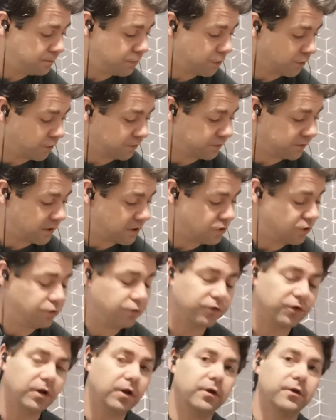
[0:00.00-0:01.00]
But didn't
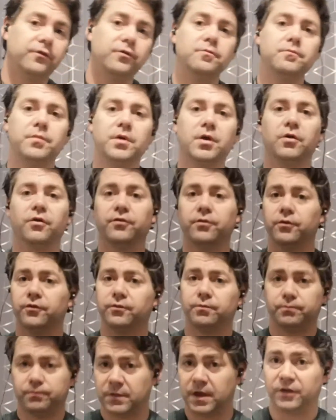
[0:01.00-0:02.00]
use a lot of them because I
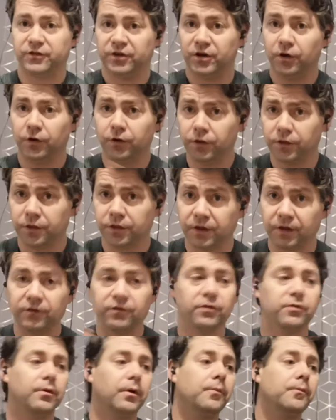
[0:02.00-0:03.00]
was catching on other
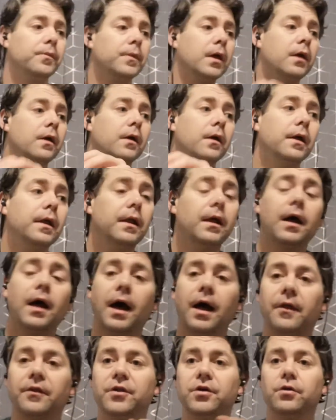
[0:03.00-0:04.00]
things as well.
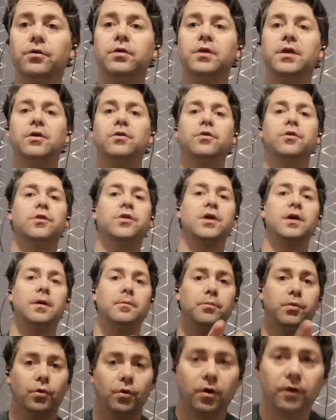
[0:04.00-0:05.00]
And the only other thing
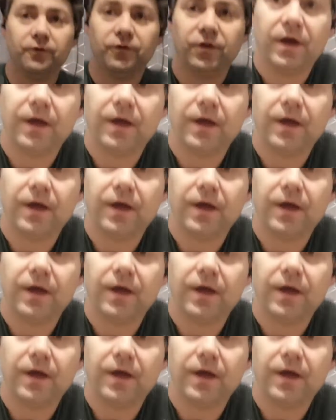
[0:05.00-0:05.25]
I bought of